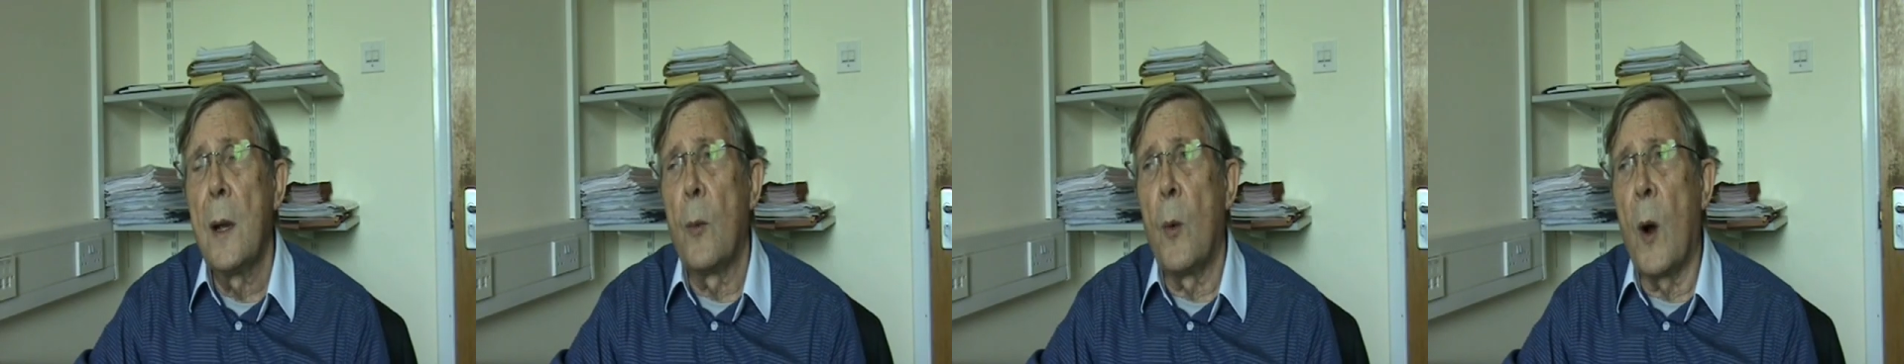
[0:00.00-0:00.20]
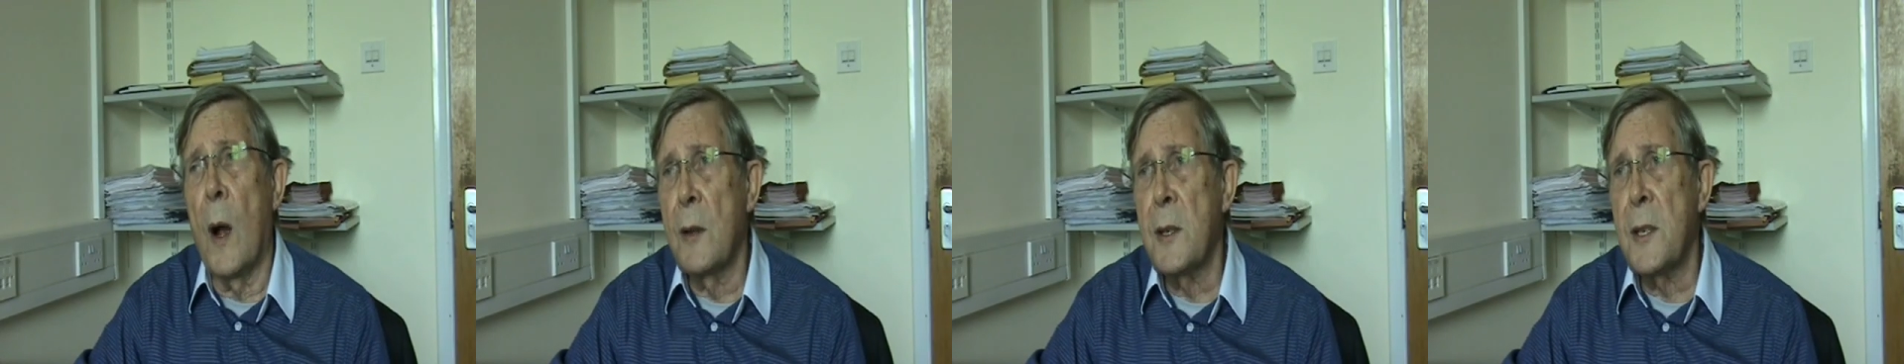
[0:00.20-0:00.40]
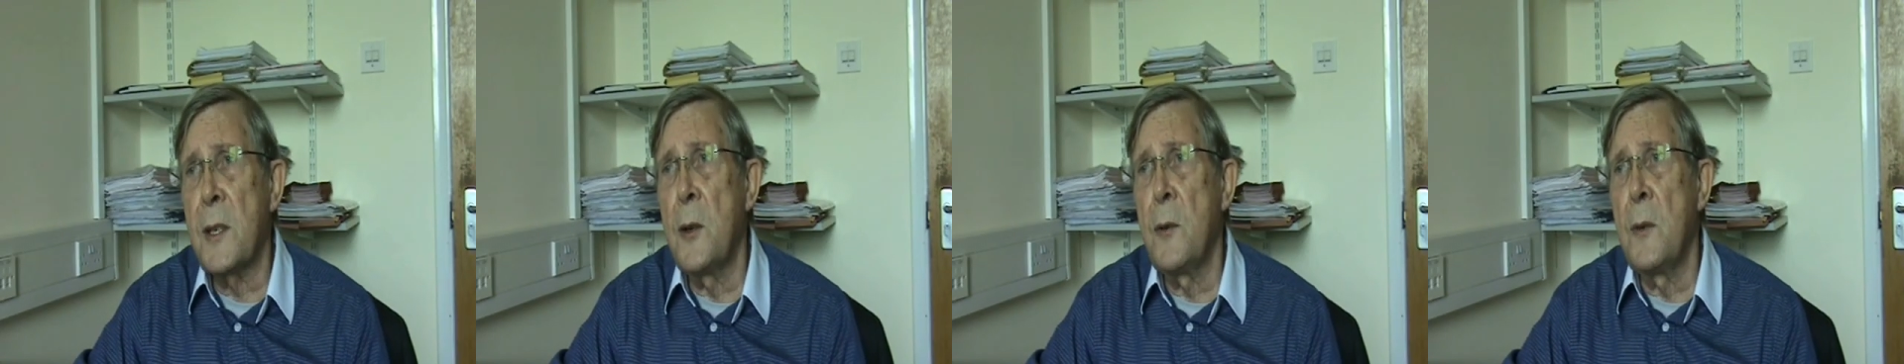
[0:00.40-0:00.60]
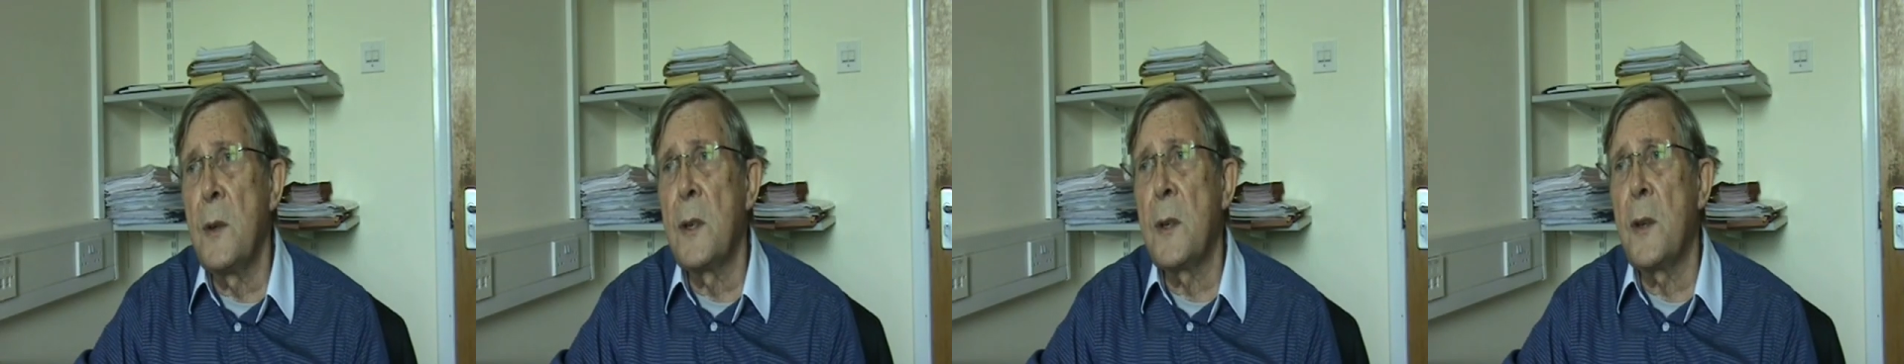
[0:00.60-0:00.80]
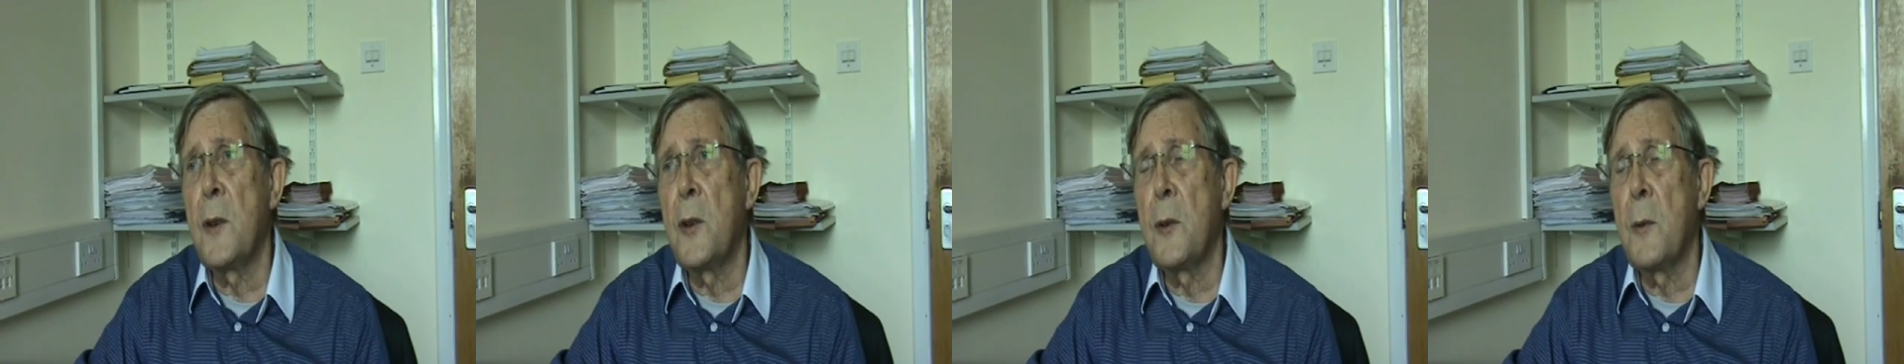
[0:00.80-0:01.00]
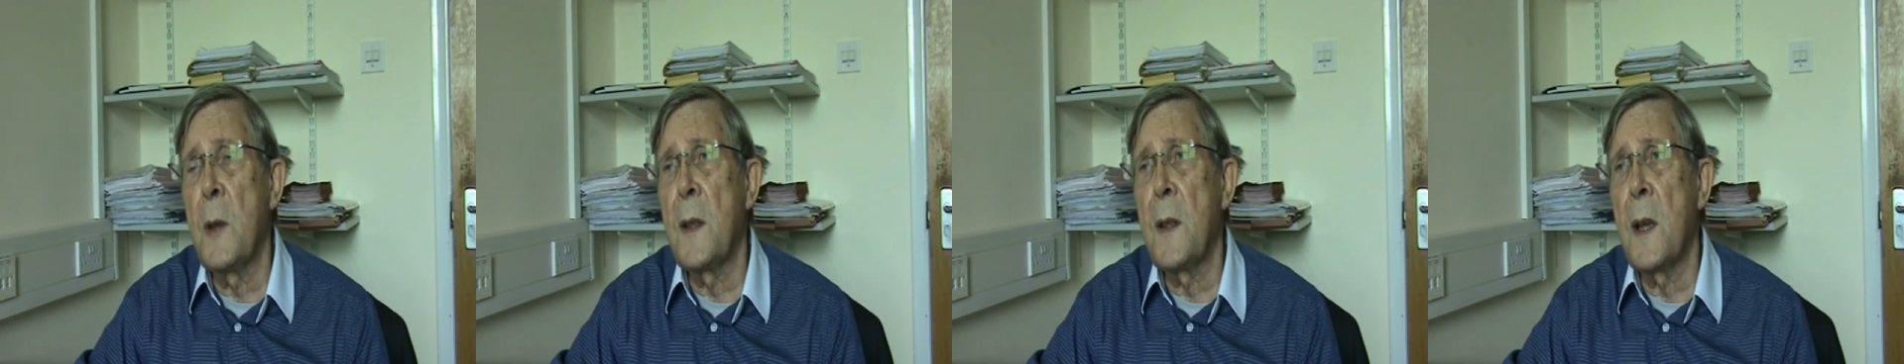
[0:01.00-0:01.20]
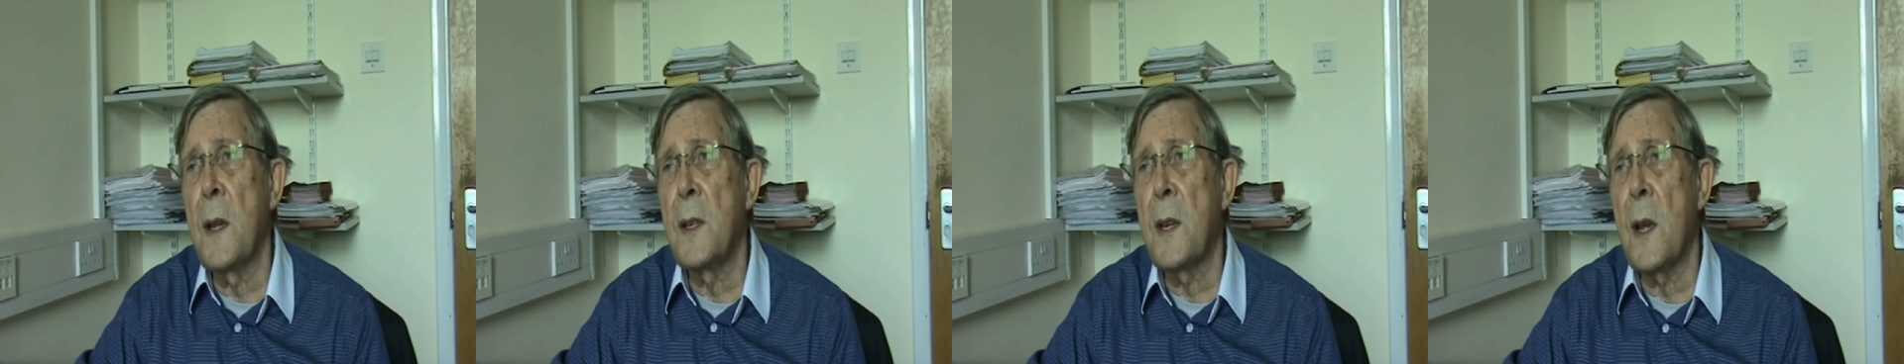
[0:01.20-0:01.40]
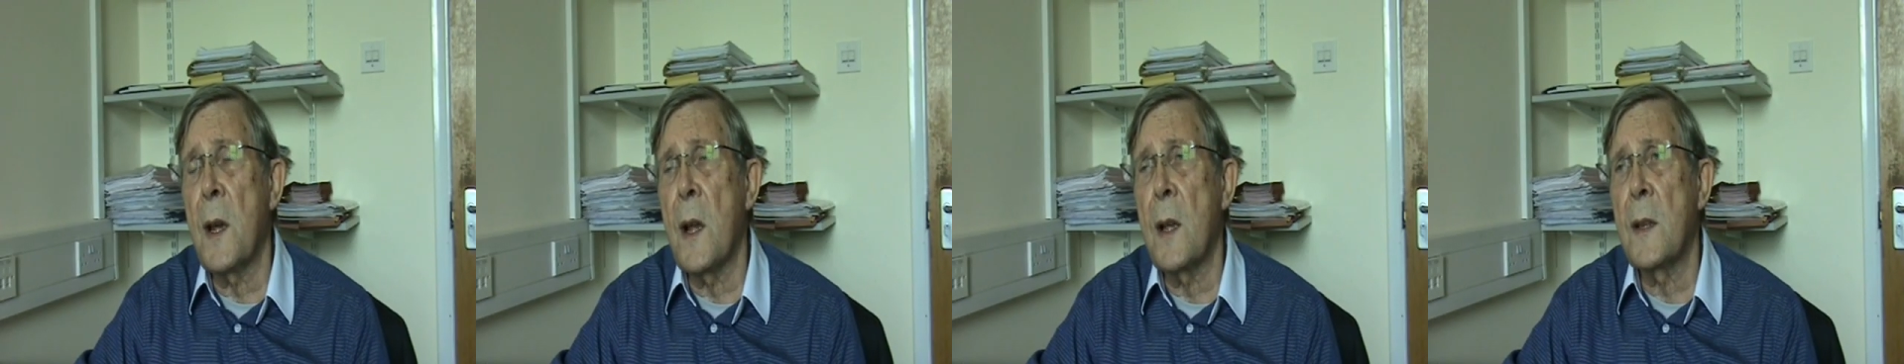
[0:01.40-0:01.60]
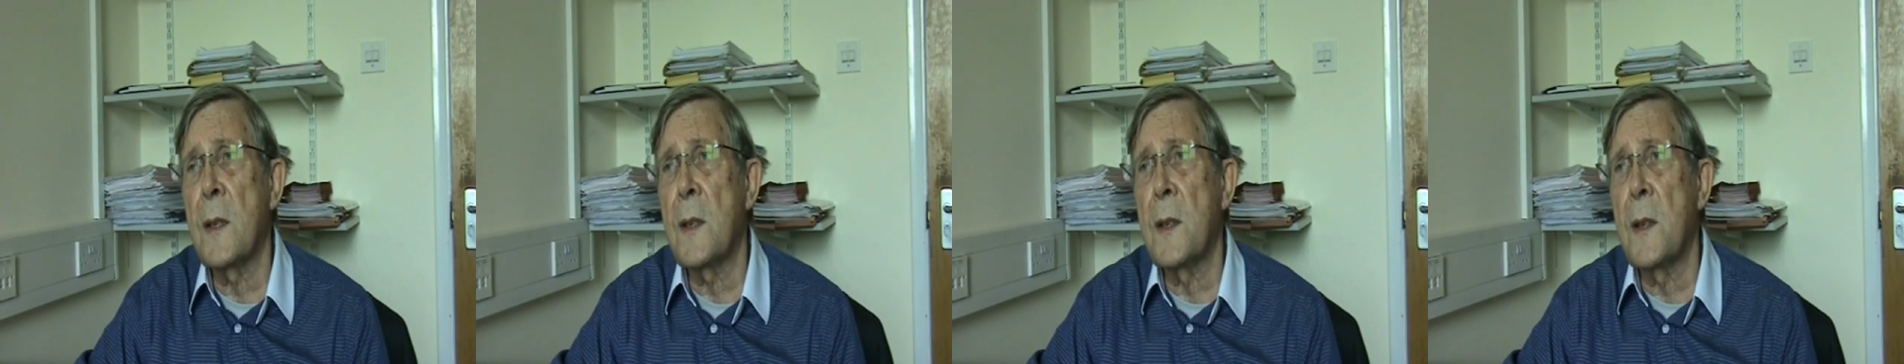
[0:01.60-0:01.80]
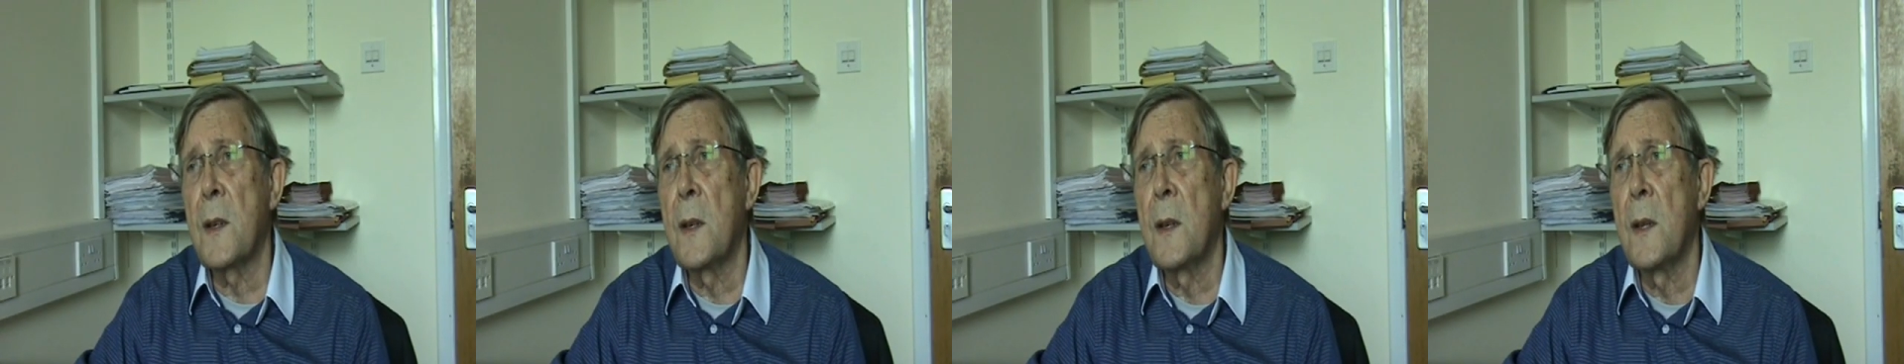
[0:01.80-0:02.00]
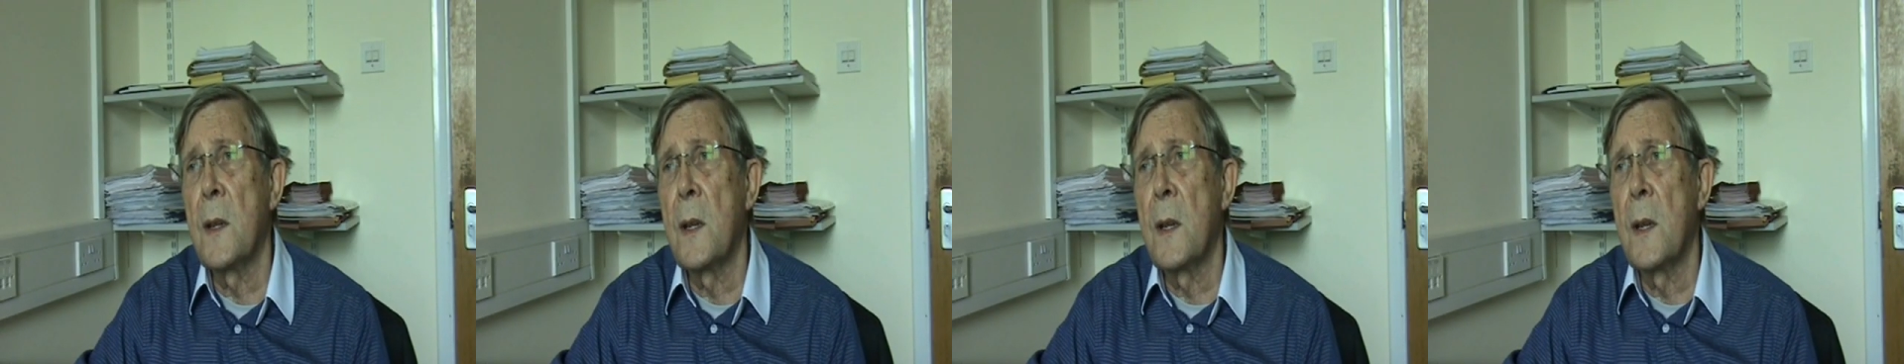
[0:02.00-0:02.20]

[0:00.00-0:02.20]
while students are doing their task,